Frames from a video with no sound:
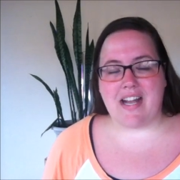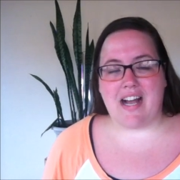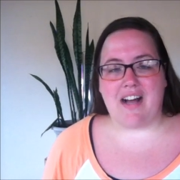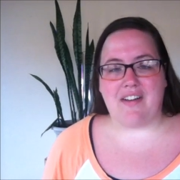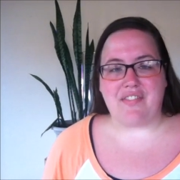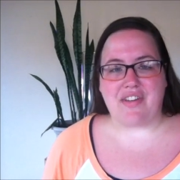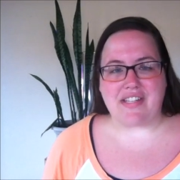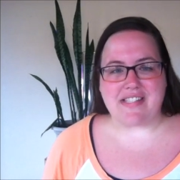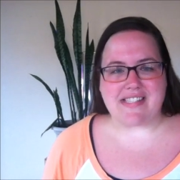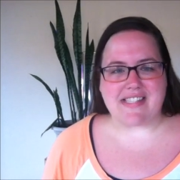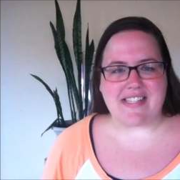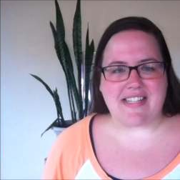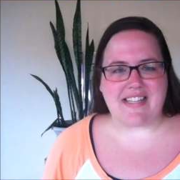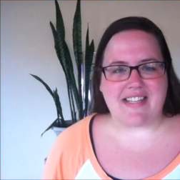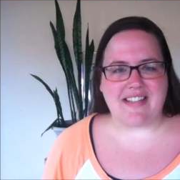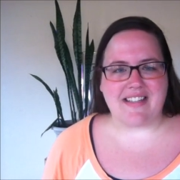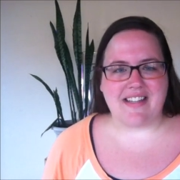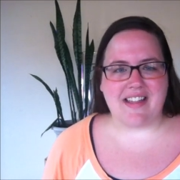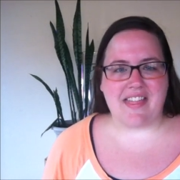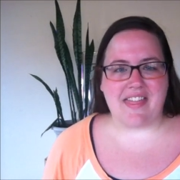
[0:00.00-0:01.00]

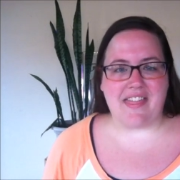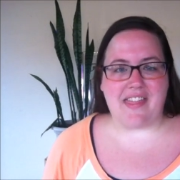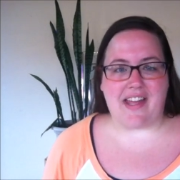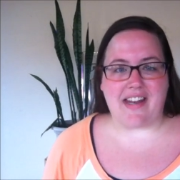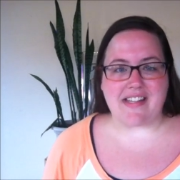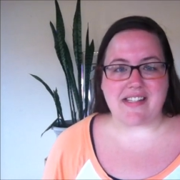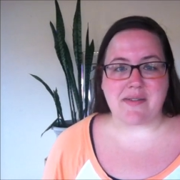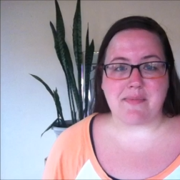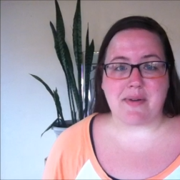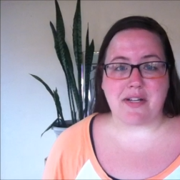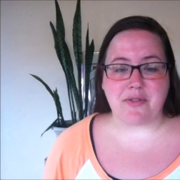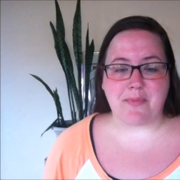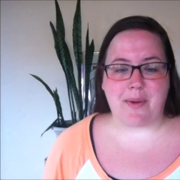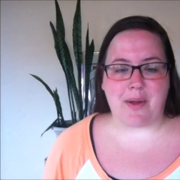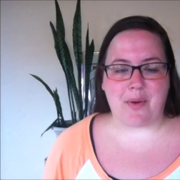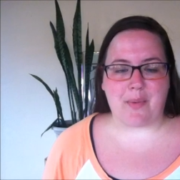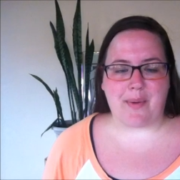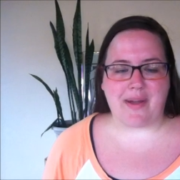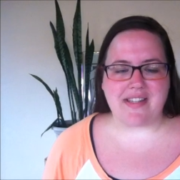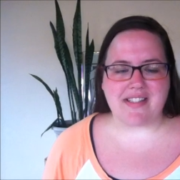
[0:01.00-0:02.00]
obviously, that is a much
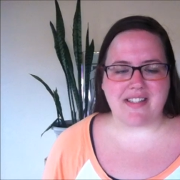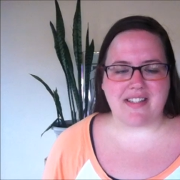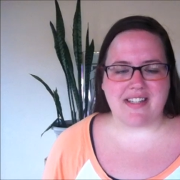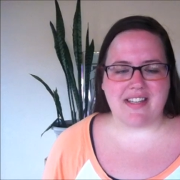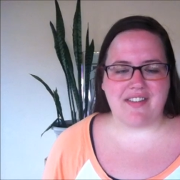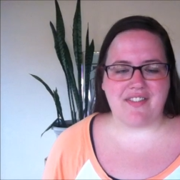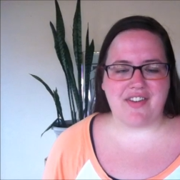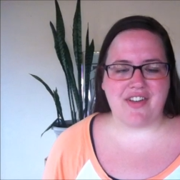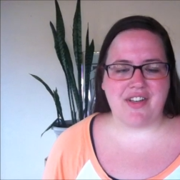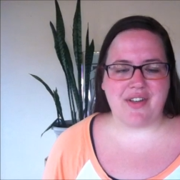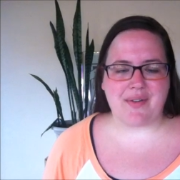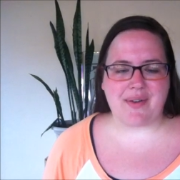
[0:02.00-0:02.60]
better way to live.